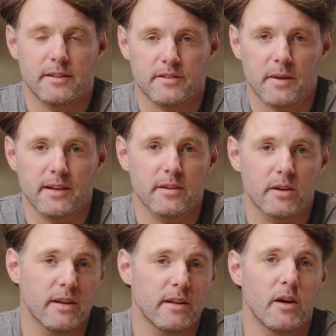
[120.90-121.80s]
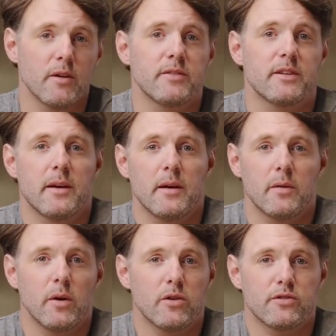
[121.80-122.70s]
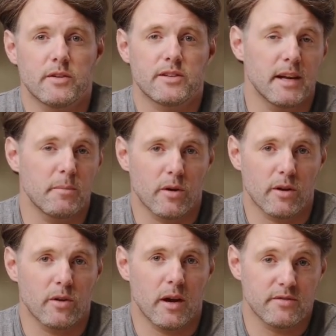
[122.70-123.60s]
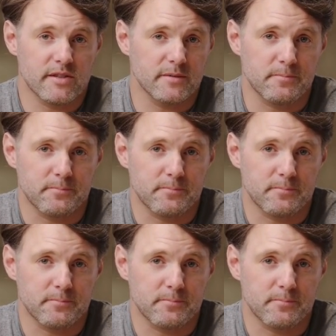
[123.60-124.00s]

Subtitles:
inspect learning curves, loss versus epoch graphs.